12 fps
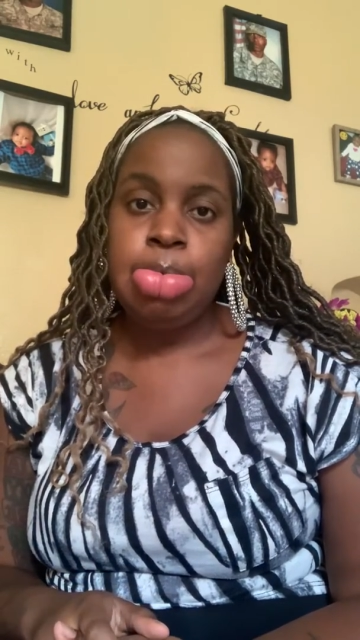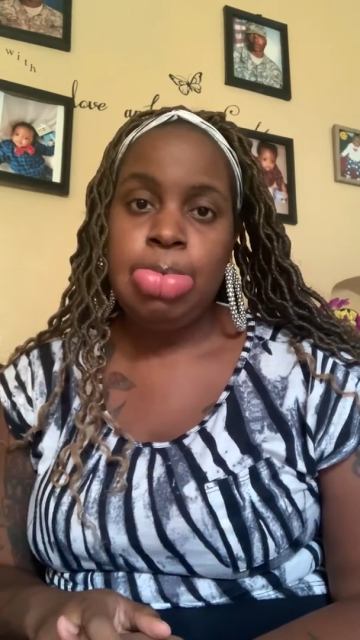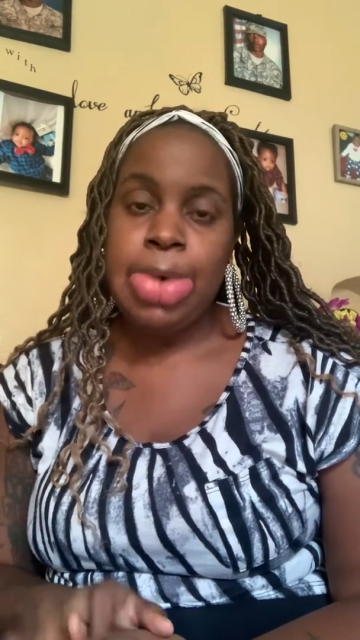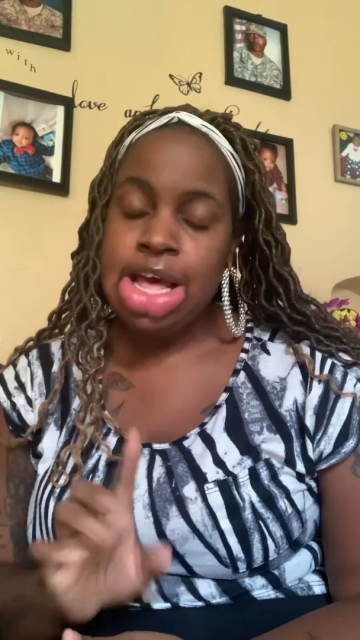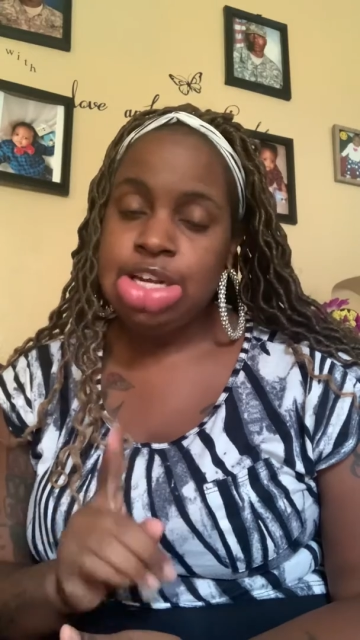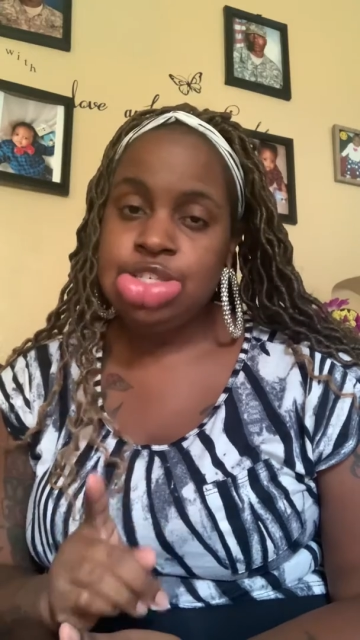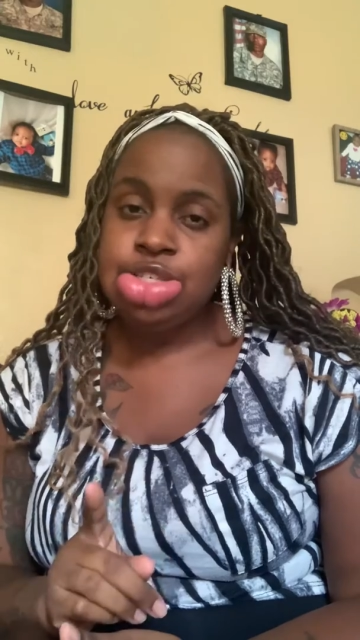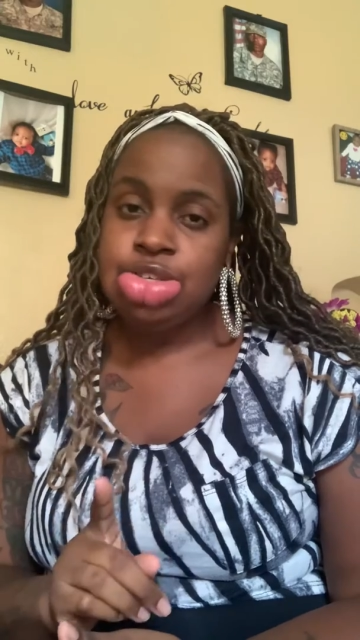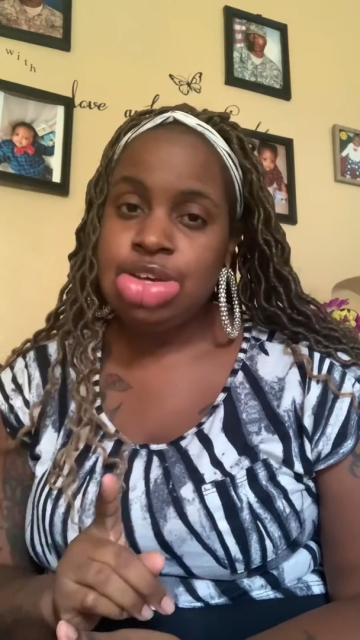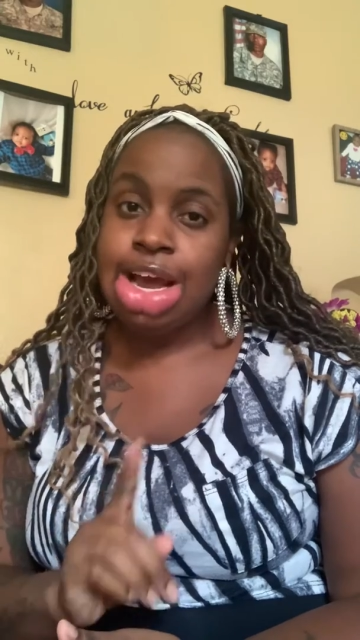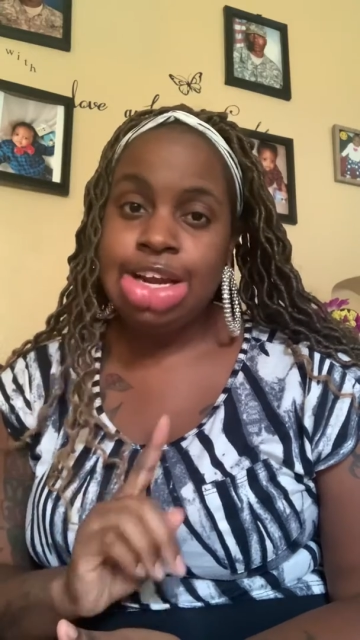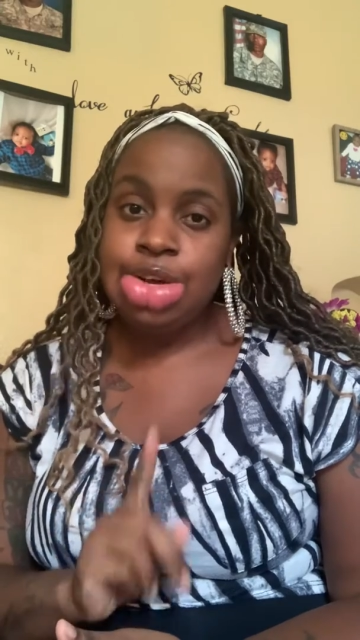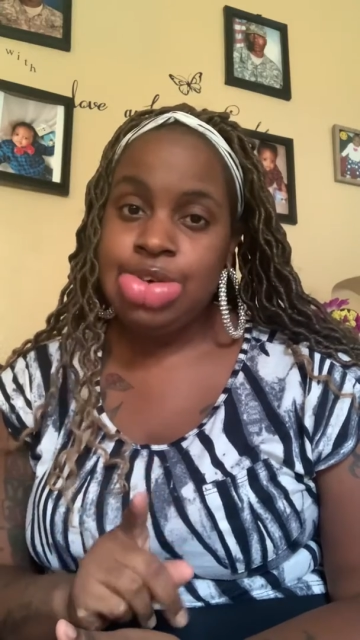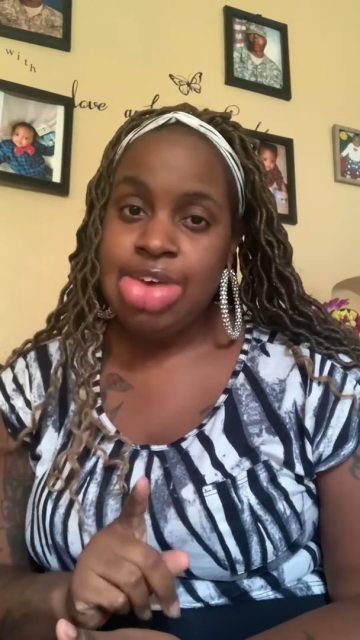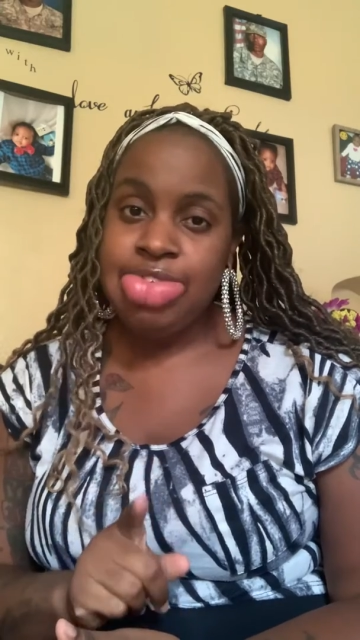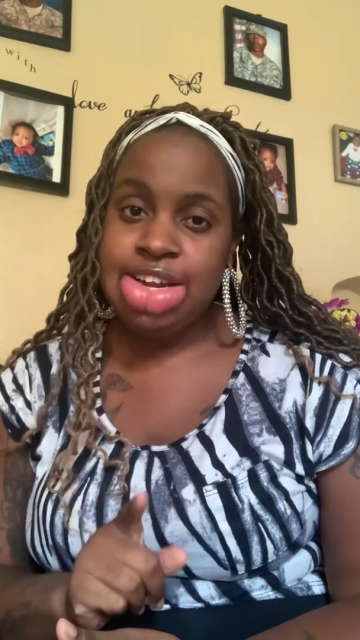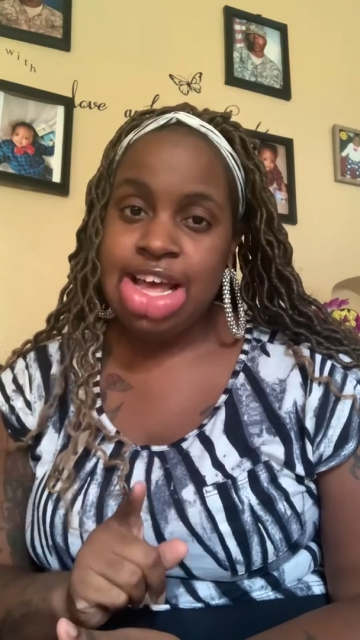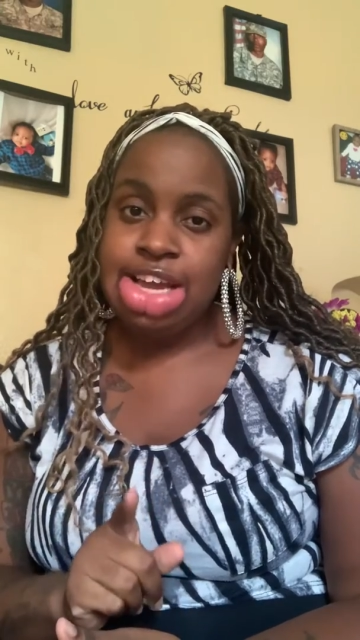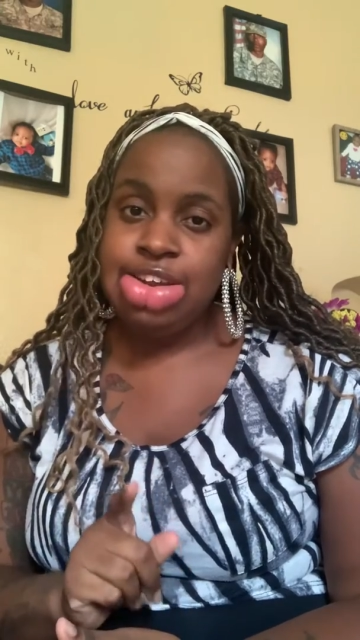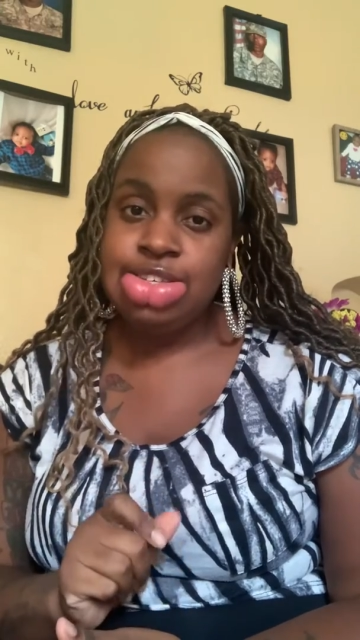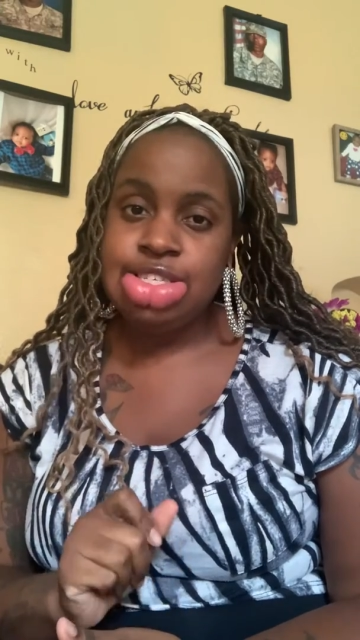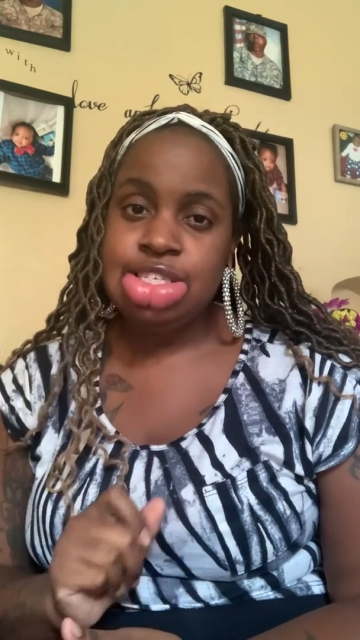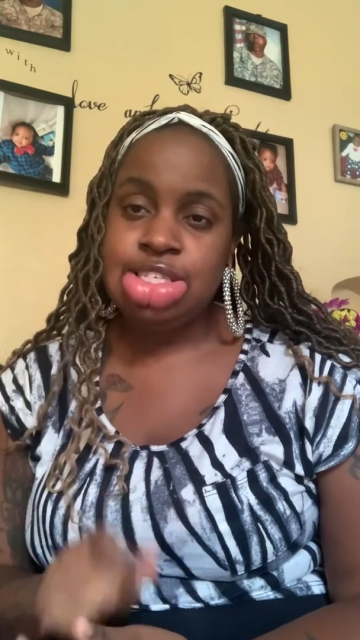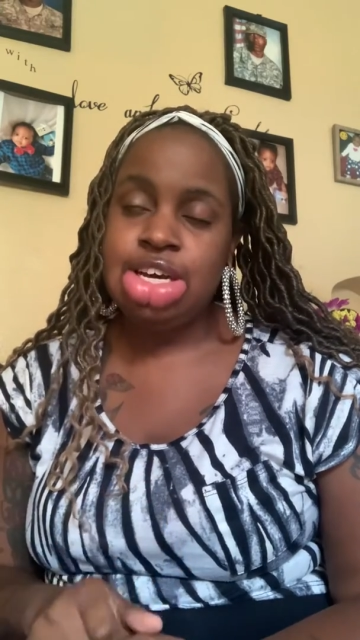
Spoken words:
Mind you, I don't have a diagnosis